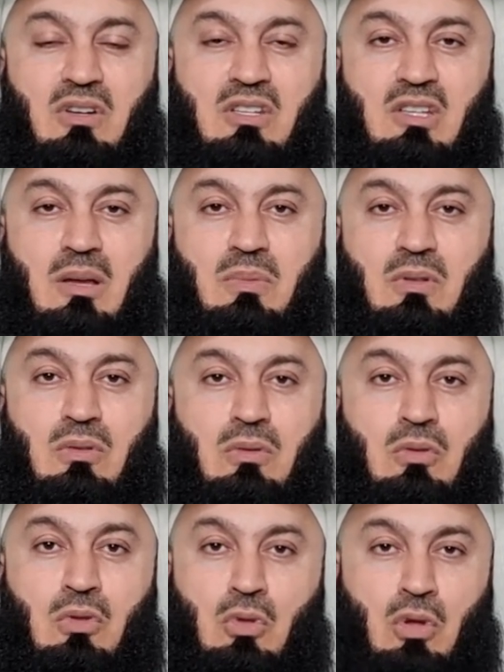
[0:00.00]
for example,
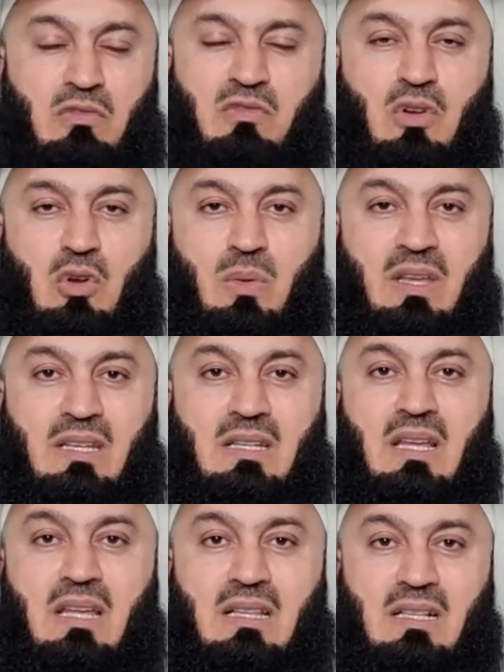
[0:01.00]
not following it,
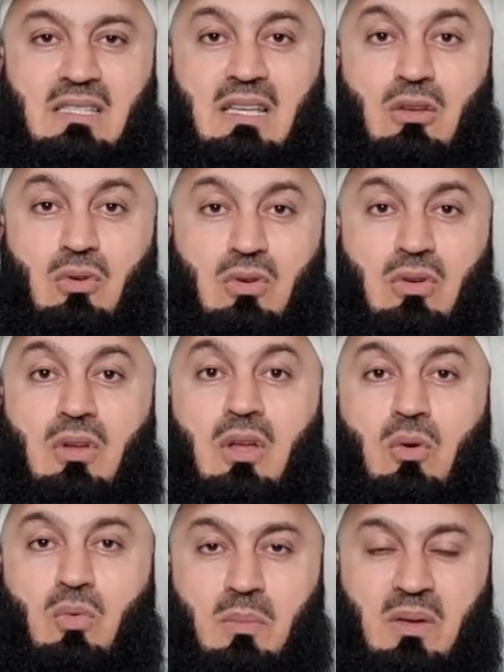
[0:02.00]
they'll say, look,
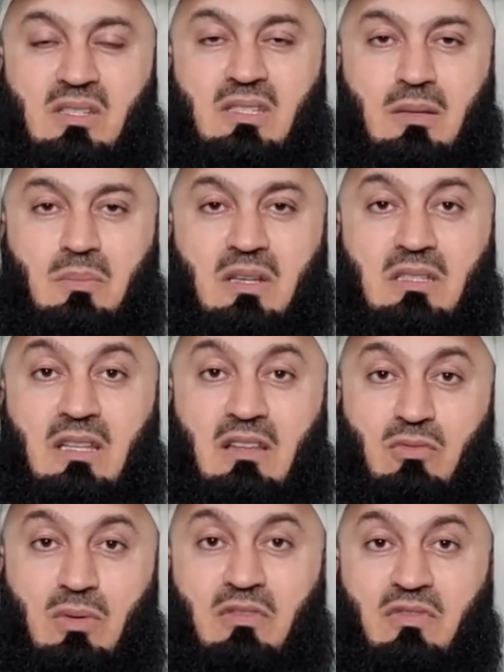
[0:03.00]
we must admit,
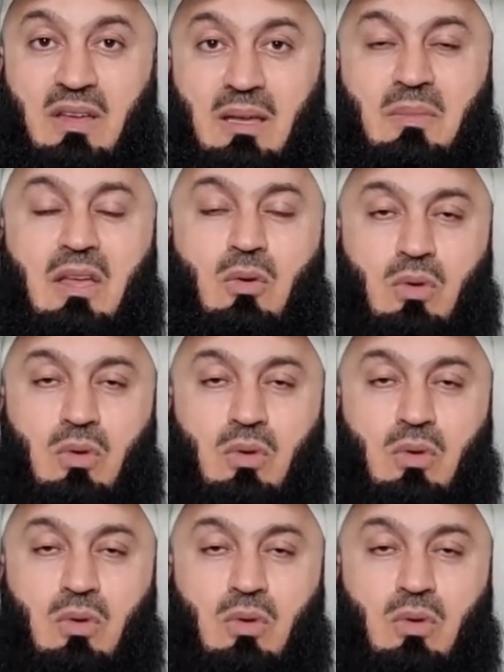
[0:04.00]
if we're fair,